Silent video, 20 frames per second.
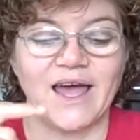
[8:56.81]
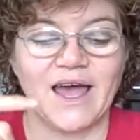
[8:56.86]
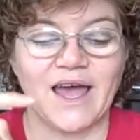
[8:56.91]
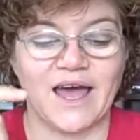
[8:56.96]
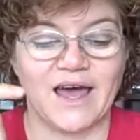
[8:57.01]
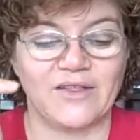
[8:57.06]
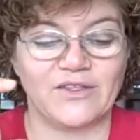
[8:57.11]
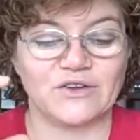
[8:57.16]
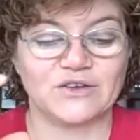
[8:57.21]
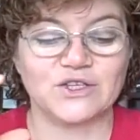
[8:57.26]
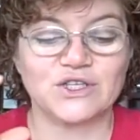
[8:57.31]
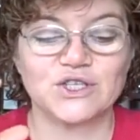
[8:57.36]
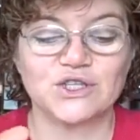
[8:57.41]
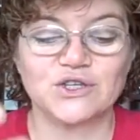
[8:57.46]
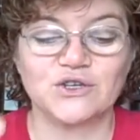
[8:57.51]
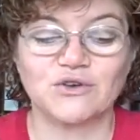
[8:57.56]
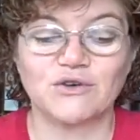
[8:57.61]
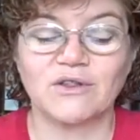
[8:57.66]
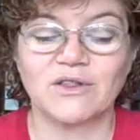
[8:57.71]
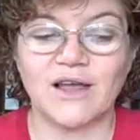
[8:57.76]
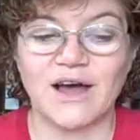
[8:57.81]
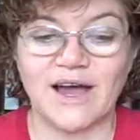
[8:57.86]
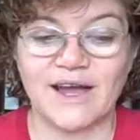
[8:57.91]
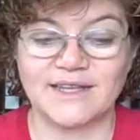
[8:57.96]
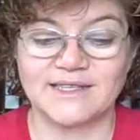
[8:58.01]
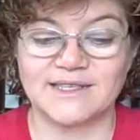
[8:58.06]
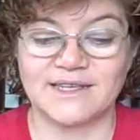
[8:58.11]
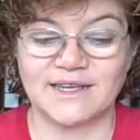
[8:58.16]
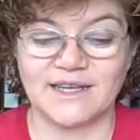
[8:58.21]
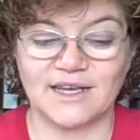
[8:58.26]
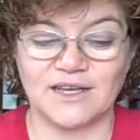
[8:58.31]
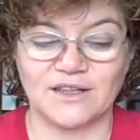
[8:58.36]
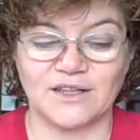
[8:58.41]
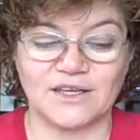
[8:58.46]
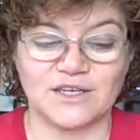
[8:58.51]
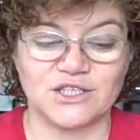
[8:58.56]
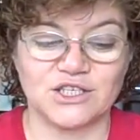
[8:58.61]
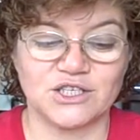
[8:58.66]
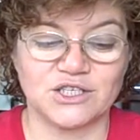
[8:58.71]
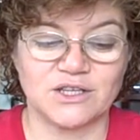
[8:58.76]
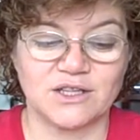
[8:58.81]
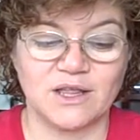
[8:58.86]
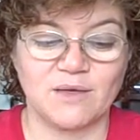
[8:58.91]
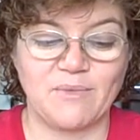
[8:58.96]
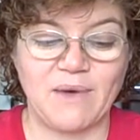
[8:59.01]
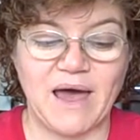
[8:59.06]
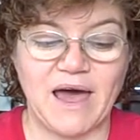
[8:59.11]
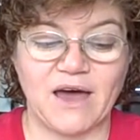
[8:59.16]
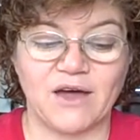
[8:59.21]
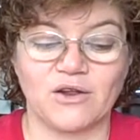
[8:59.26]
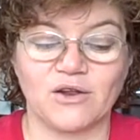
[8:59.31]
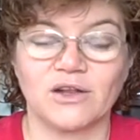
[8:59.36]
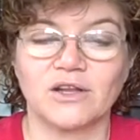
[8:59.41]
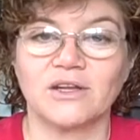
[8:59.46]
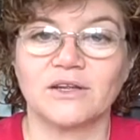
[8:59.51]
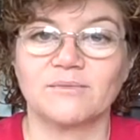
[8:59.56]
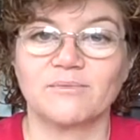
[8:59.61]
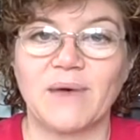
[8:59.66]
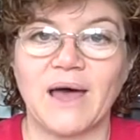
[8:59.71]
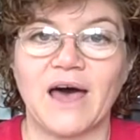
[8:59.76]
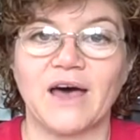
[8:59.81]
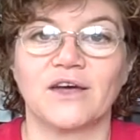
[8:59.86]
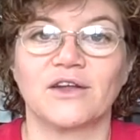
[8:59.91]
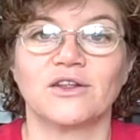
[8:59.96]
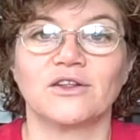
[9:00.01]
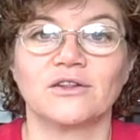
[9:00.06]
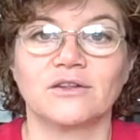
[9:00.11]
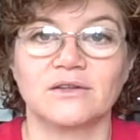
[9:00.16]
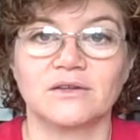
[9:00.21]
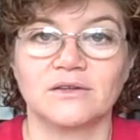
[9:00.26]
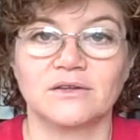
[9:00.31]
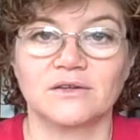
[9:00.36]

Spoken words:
and there's two glides in English. The palatal